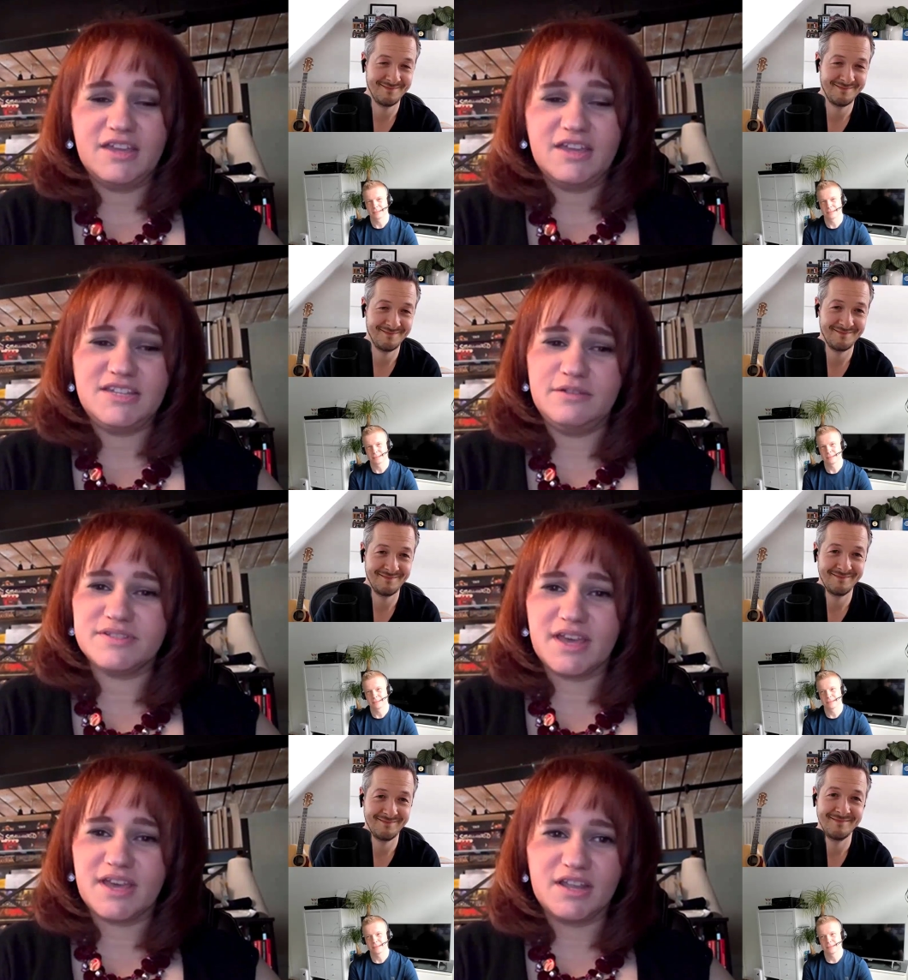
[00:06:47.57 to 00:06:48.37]
Speaker 1: And
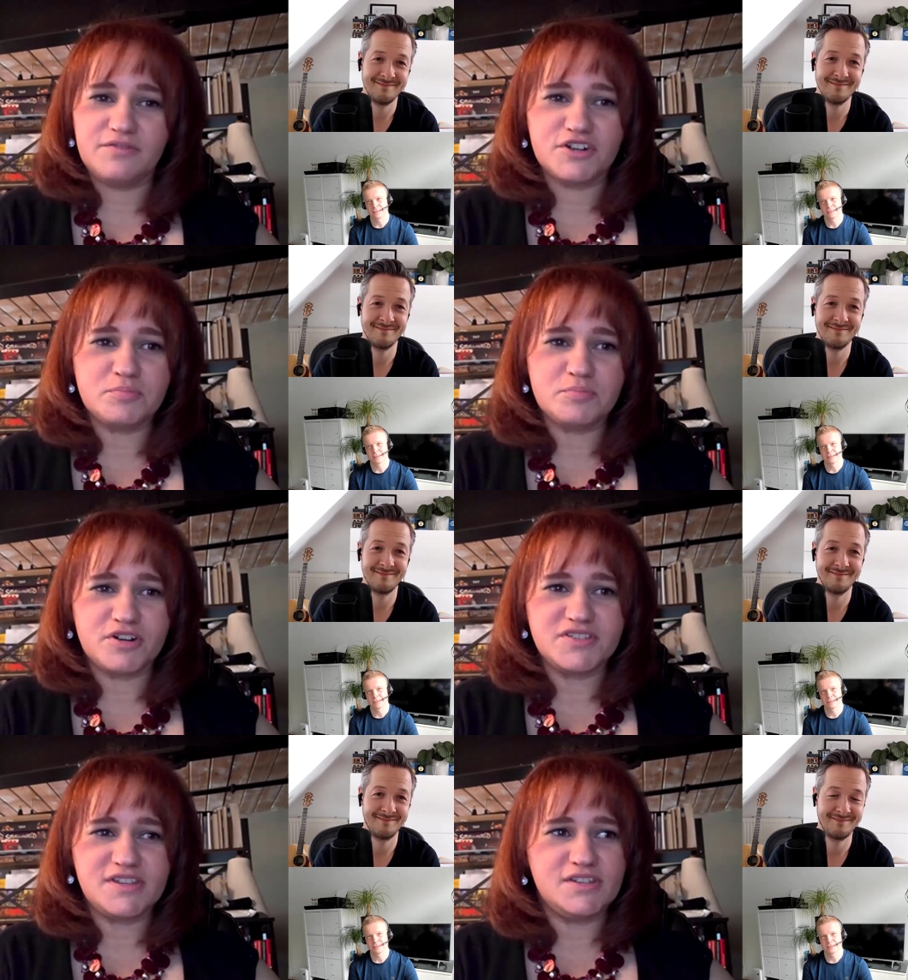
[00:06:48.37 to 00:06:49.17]
he was kind of the first
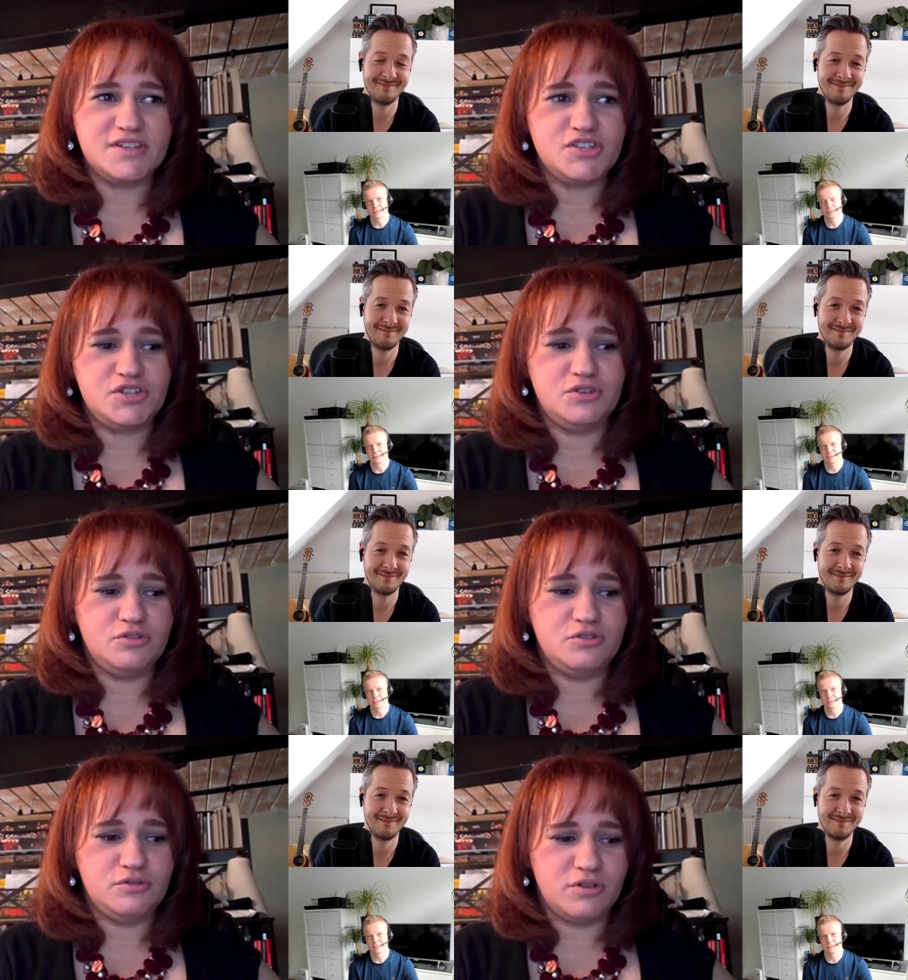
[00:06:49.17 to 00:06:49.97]
person
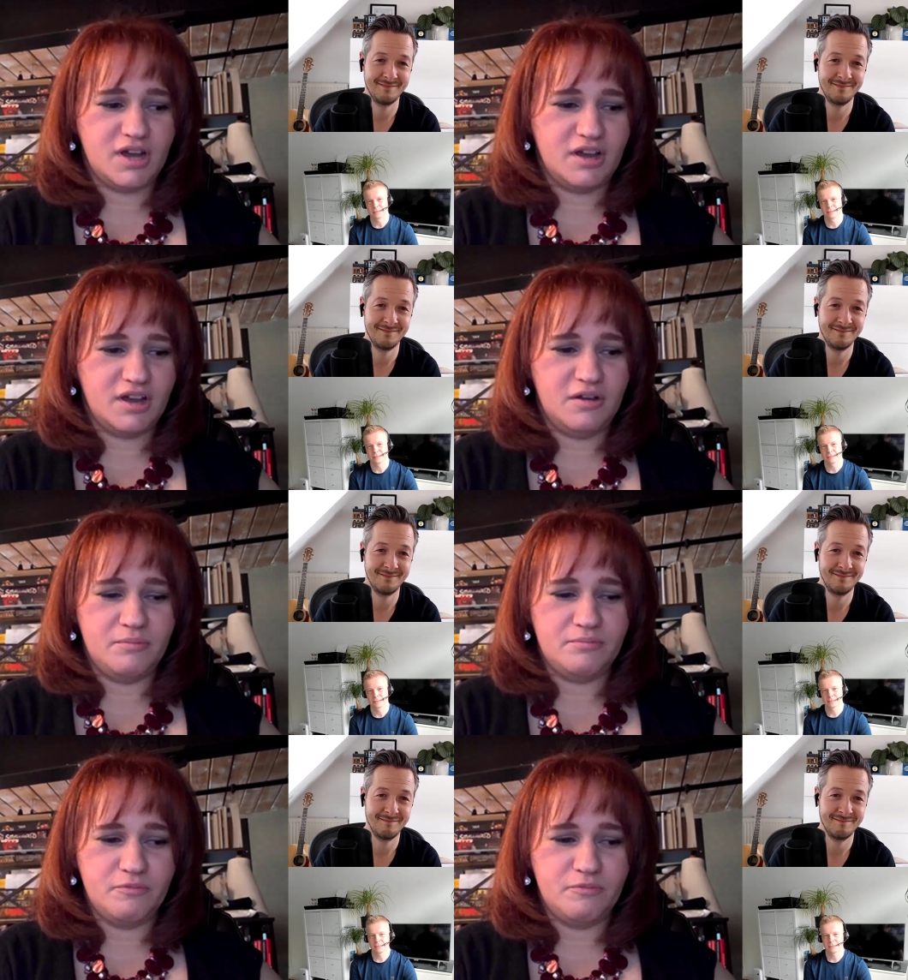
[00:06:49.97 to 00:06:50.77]
to,
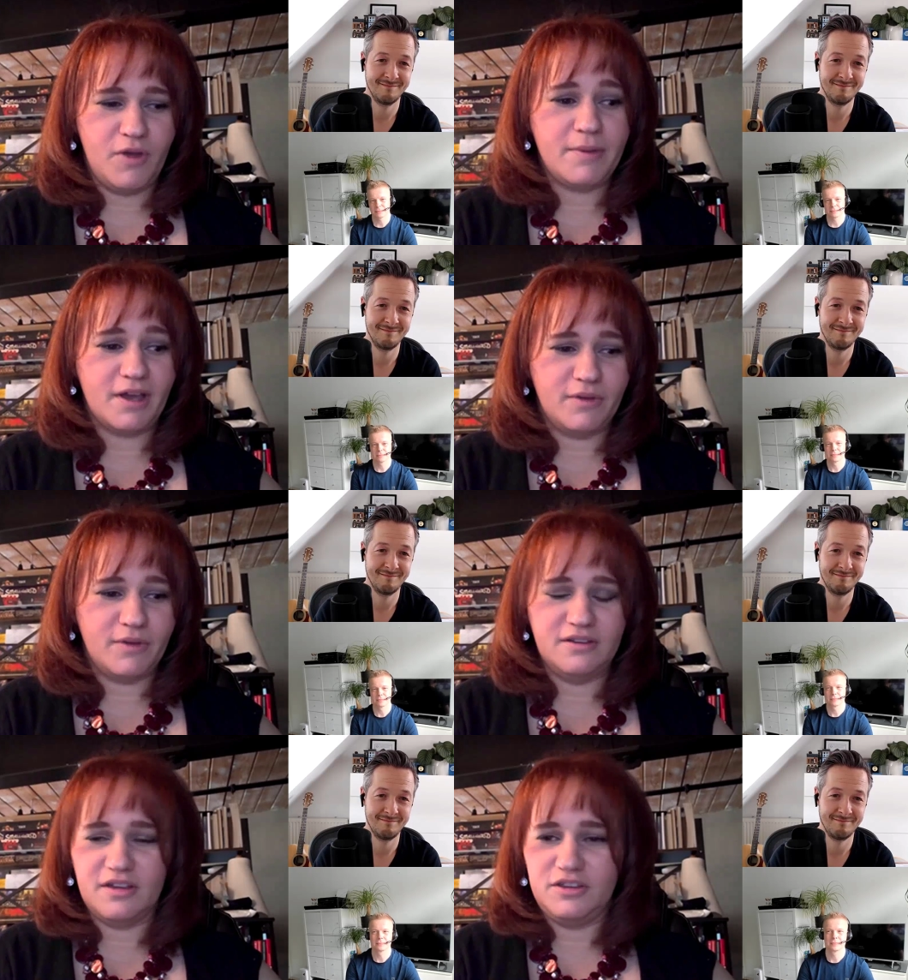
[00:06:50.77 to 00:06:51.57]
um, way back
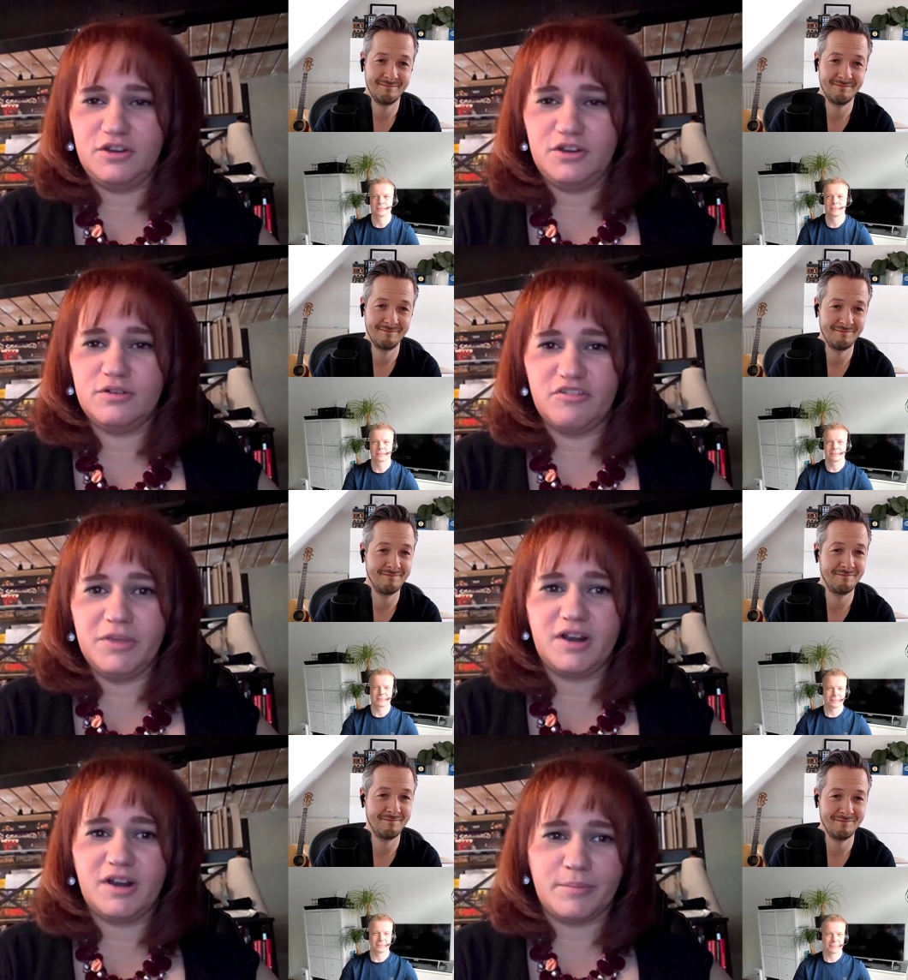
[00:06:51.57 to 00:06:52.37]
when, you know,
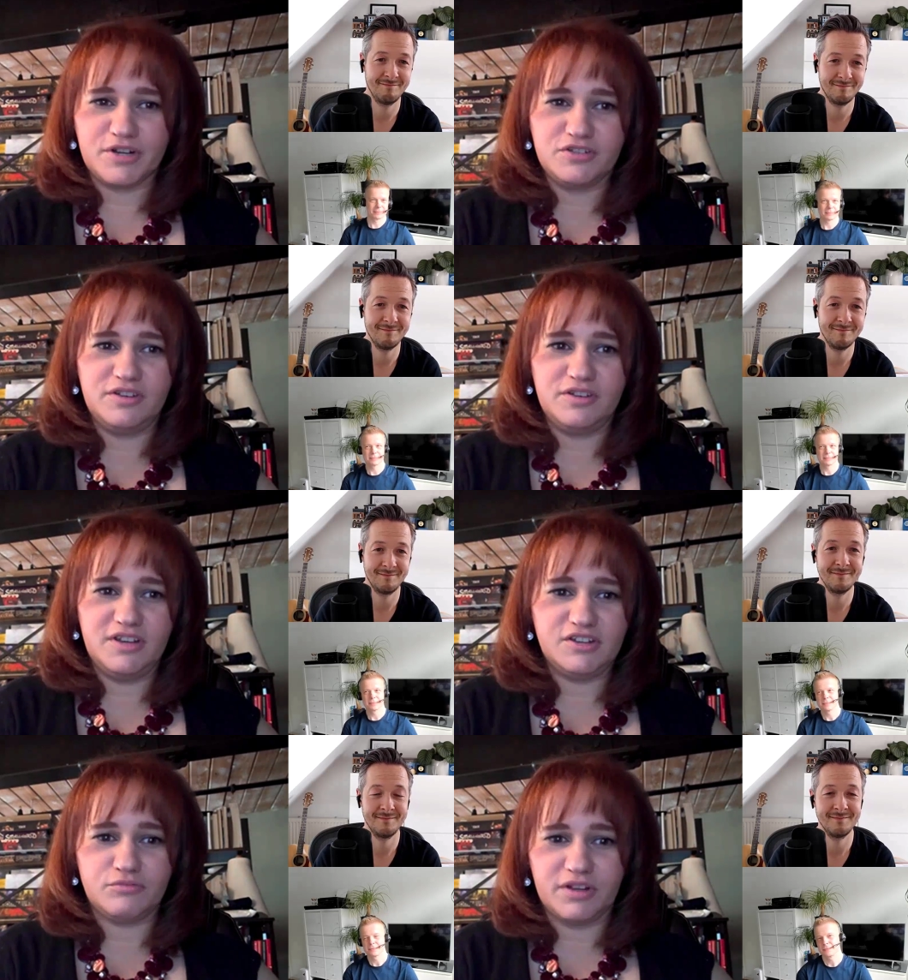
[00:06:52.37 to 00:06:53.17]
give me an
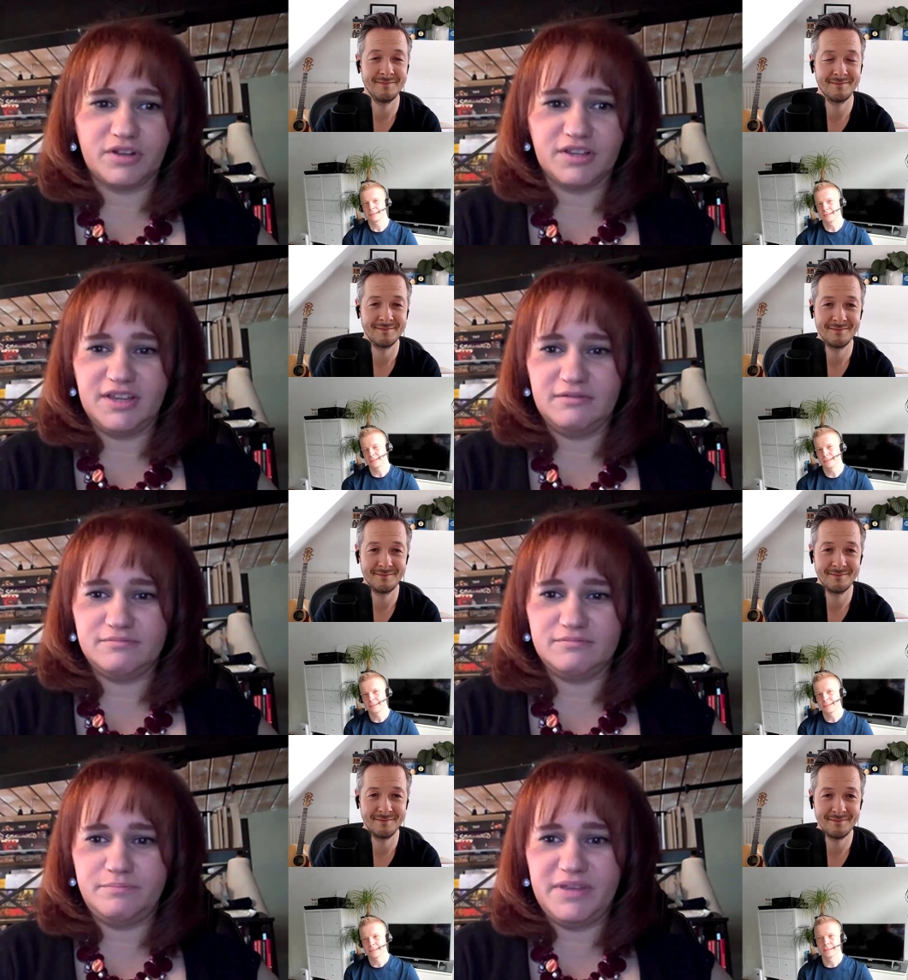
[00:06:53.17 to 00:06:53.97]
opportunity to
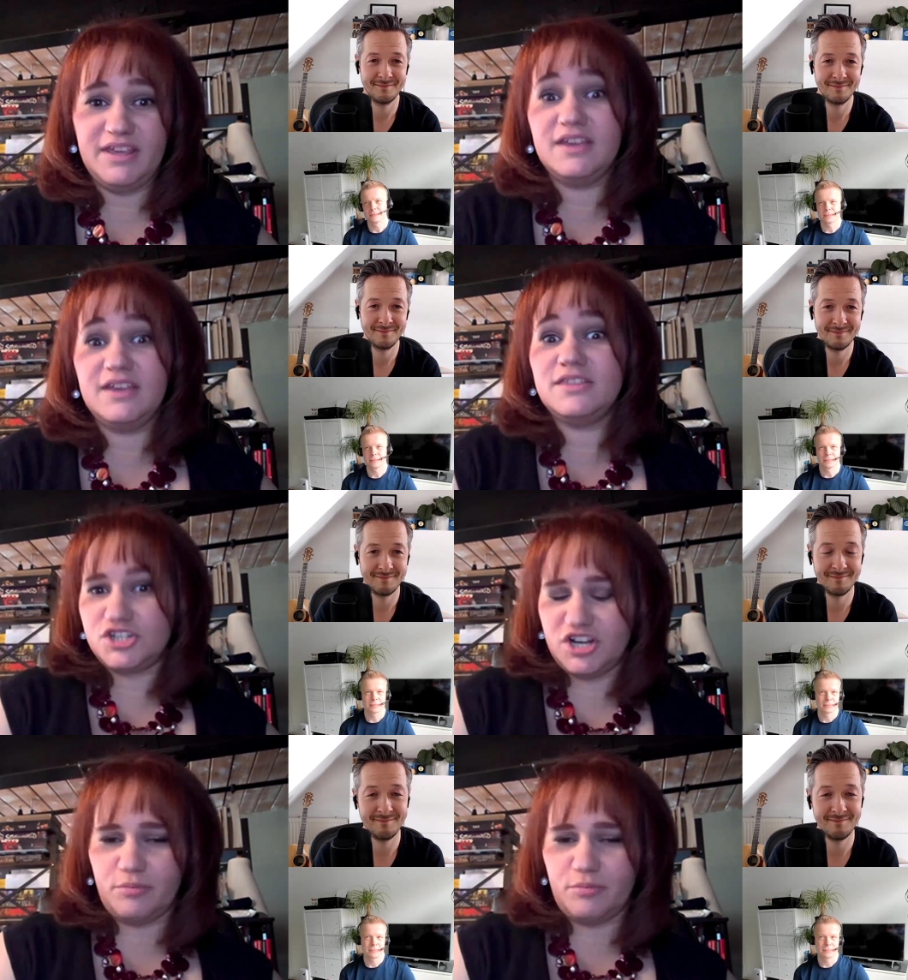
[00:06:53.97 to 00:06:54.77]
really be in
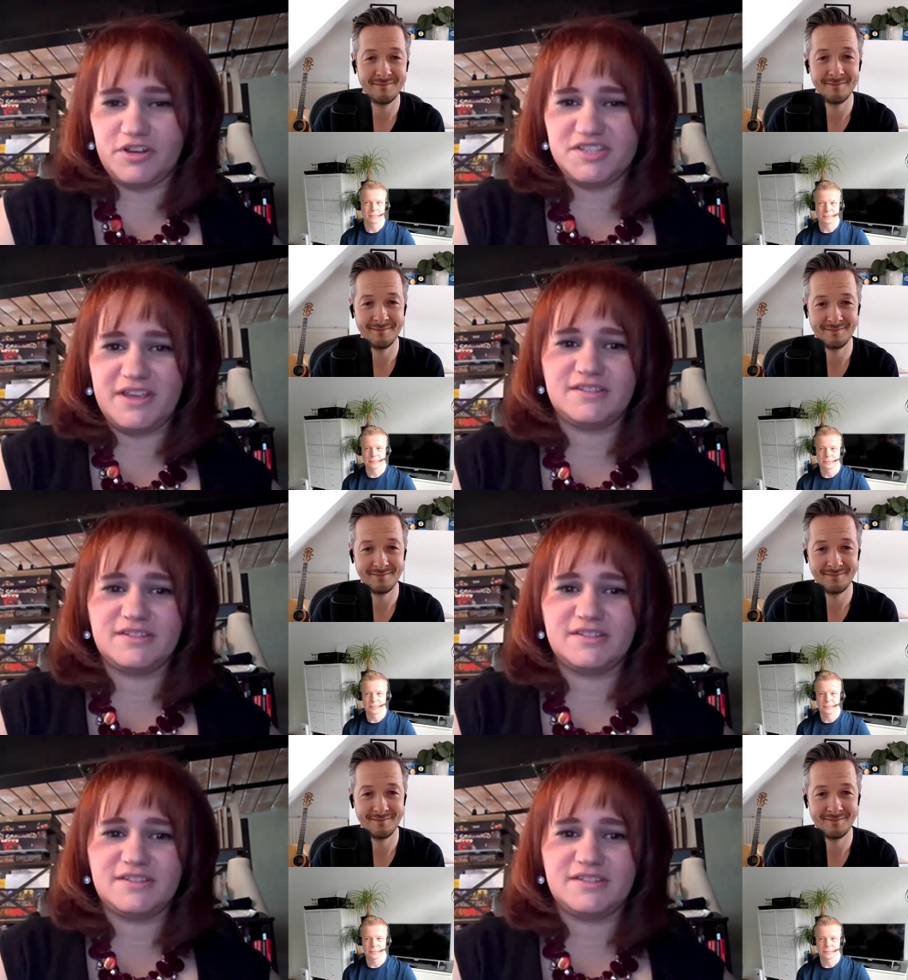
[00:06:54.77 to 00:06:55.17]
the SharePoint